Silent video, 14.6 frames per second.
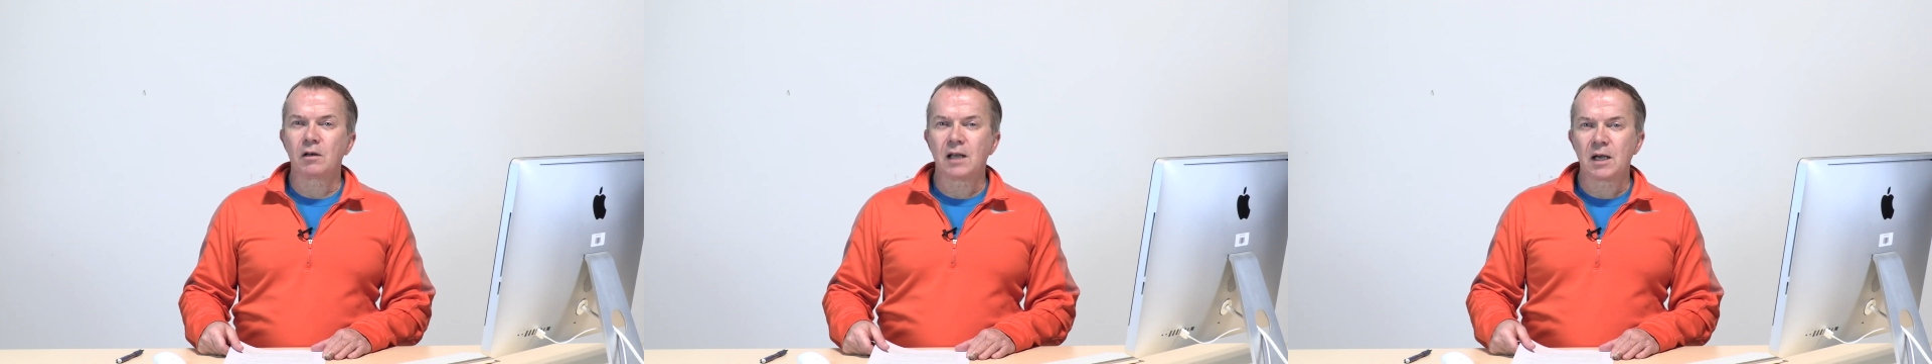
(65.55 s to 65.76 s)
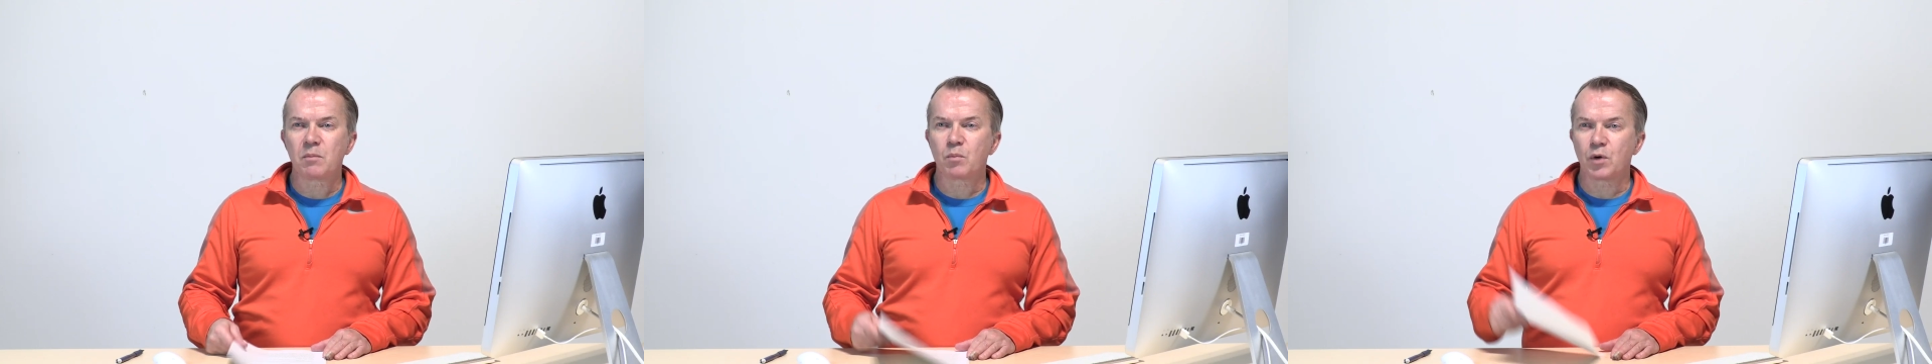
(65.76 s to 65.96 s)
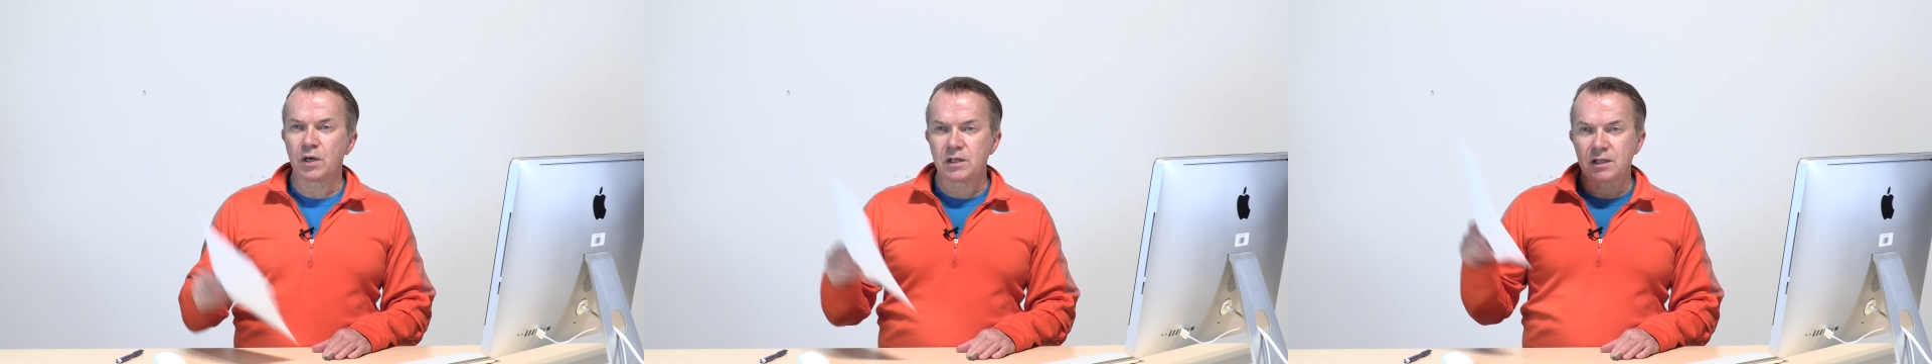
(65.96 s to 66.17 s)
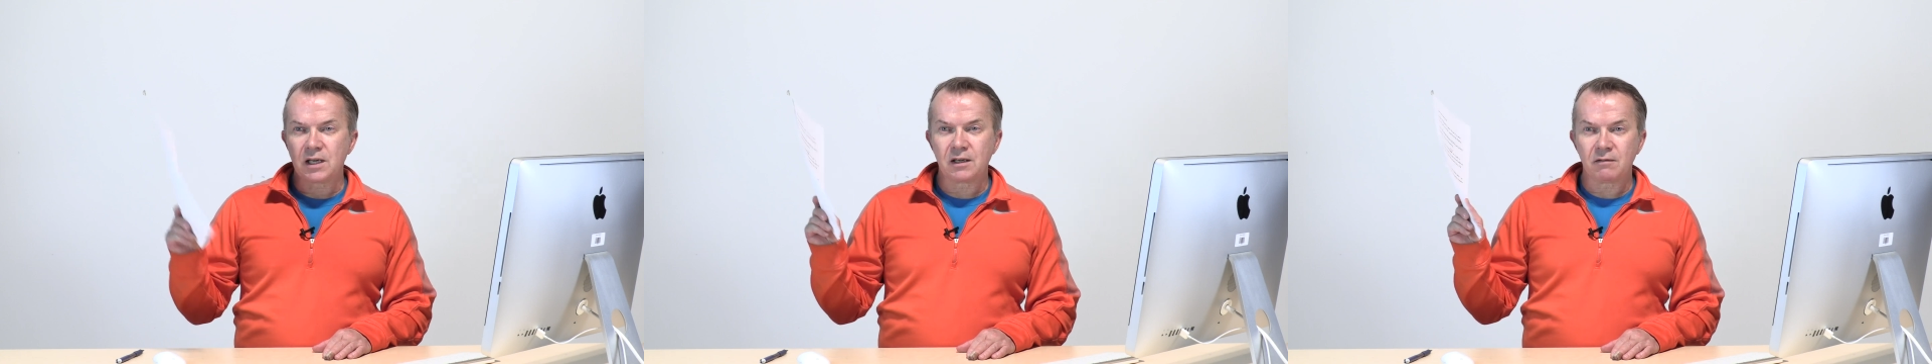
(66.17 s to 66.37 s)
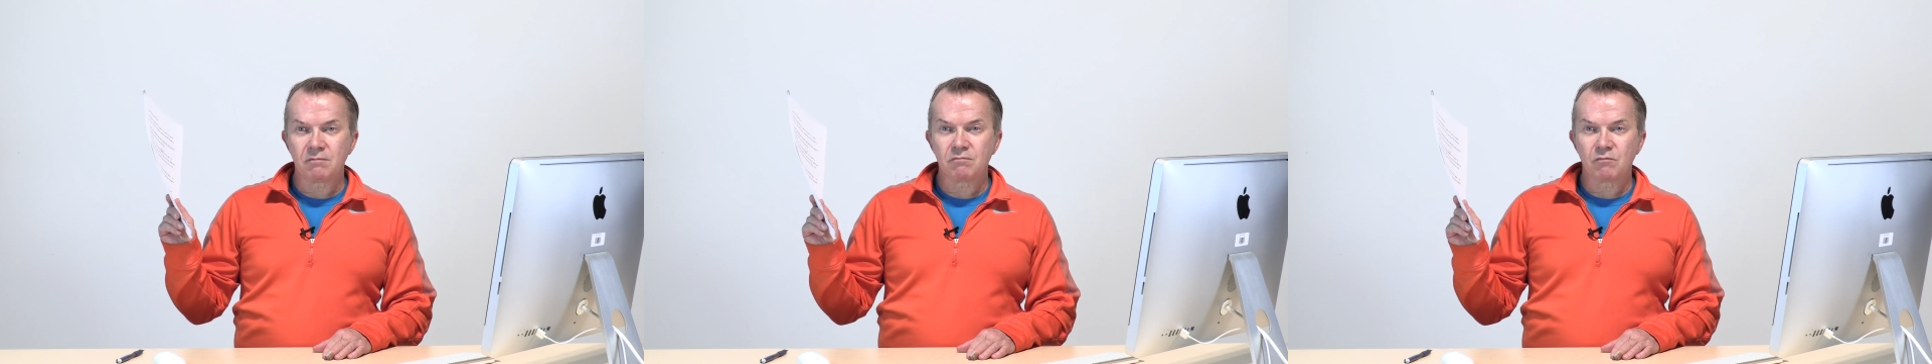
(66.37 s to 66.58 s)
like
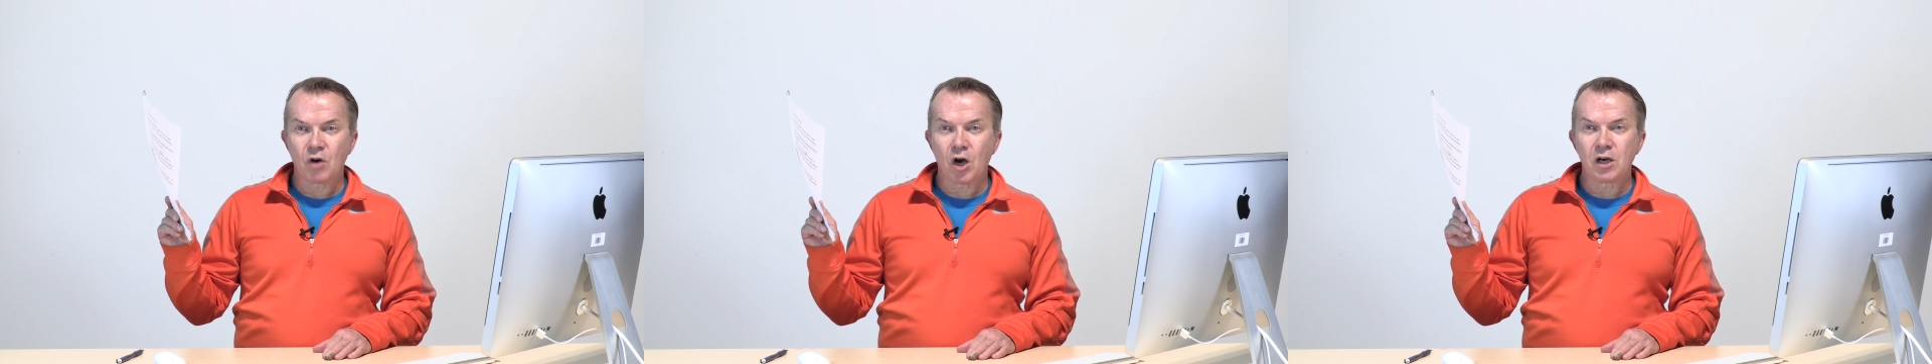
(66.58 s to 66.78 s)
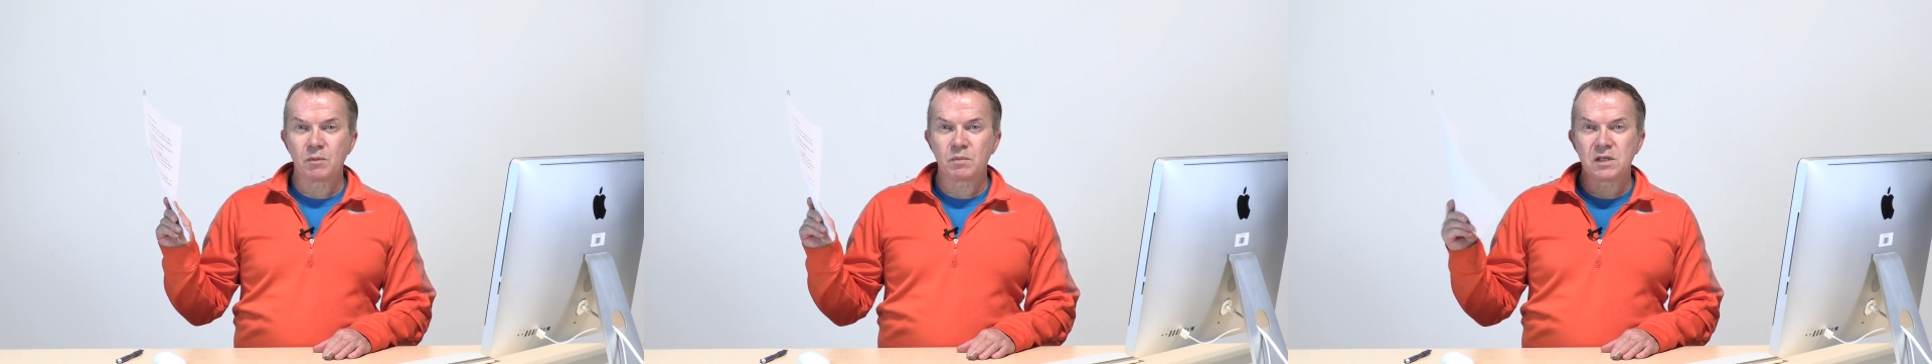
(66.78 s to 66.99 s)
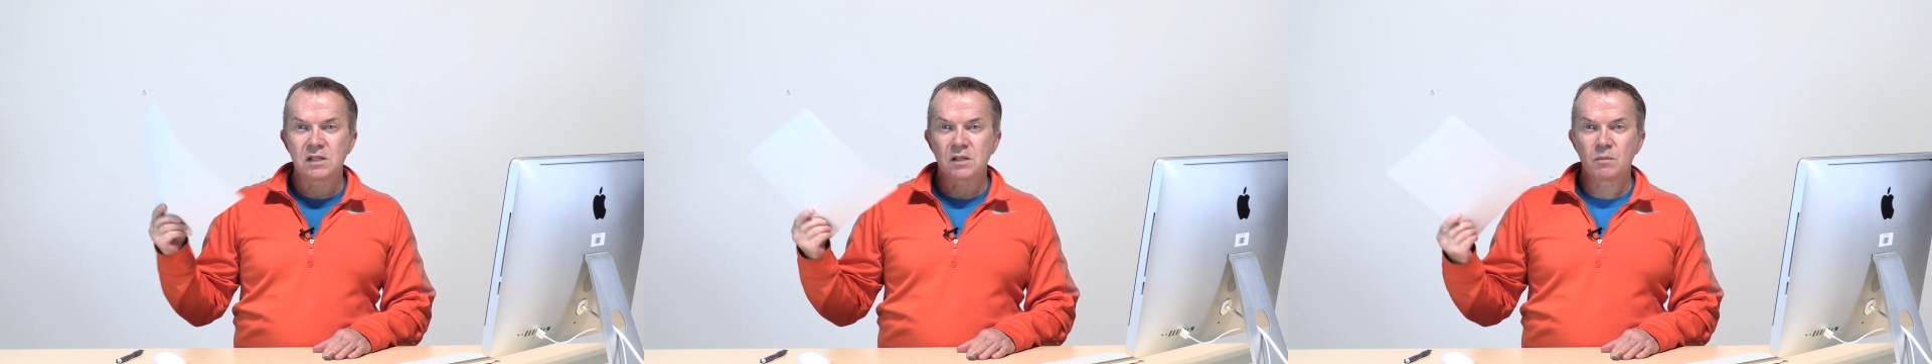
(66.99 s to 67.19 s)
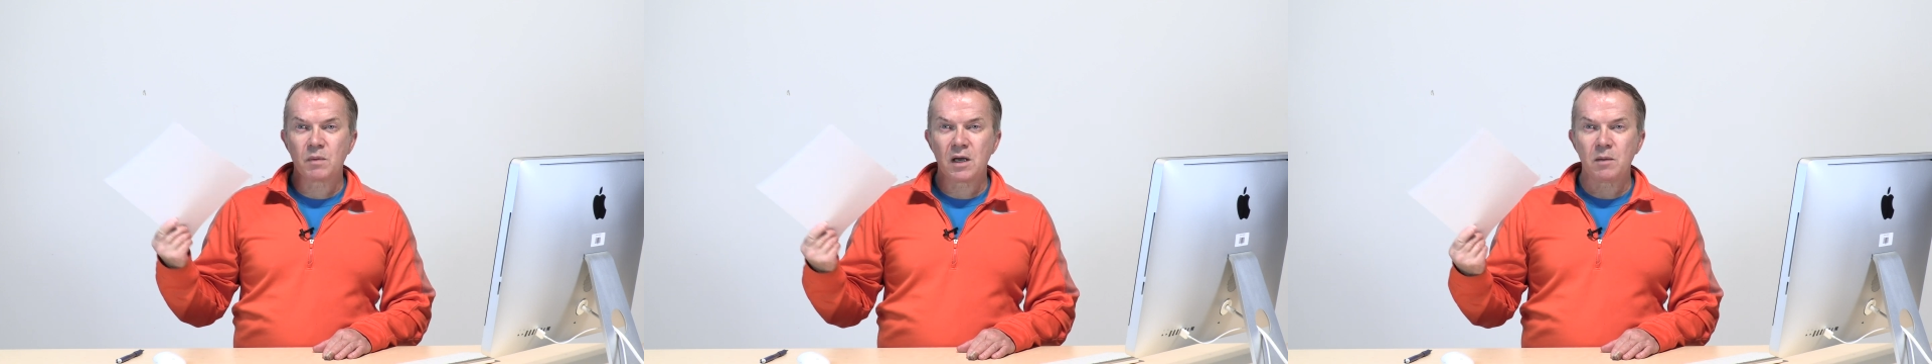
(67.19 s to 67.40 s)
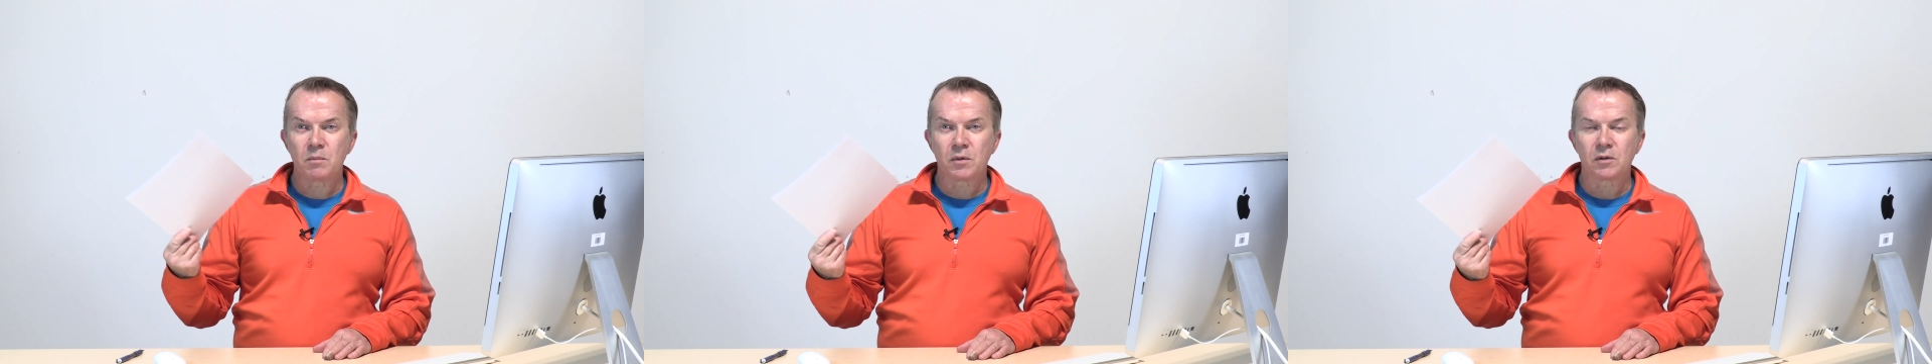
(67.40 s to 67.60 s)
printing on a piece of
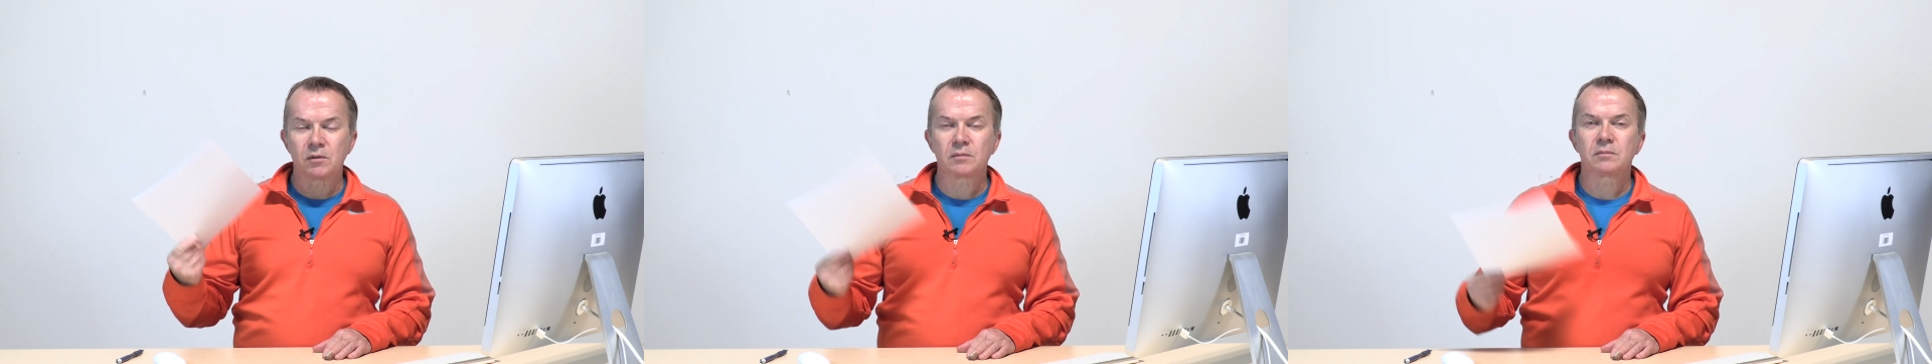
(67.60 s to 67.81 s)
paper.